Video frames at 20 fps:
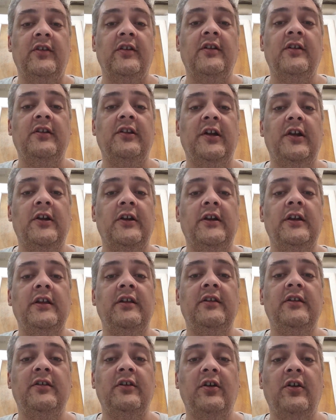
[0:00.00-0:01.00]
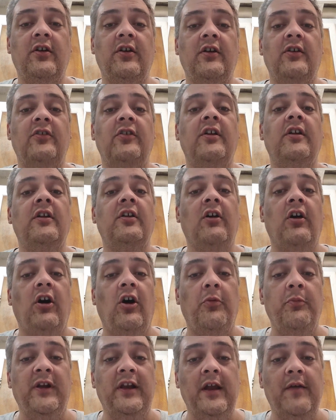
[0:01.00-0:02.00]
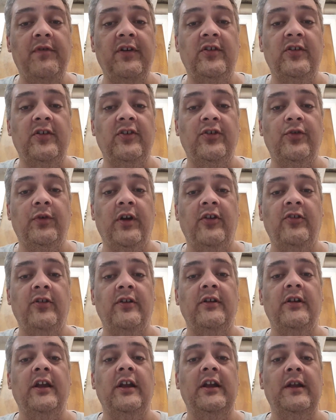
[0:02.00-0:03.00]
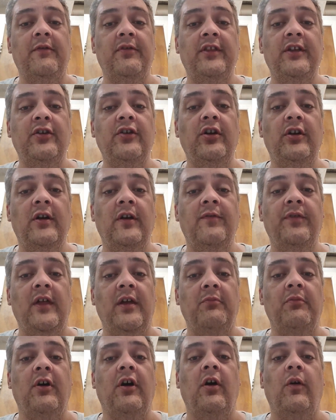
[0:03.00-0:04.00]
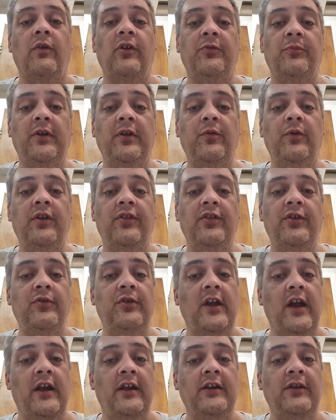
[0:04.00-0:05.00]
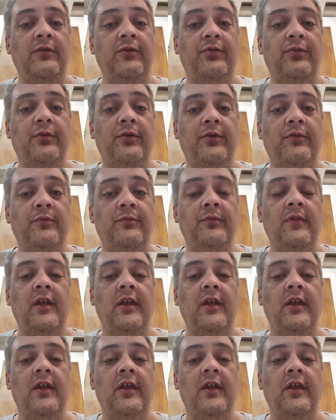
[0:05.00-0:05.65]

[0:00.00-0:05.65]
clarity, courage, calm in every situation, and everything good of them, always be with you, guiding you through.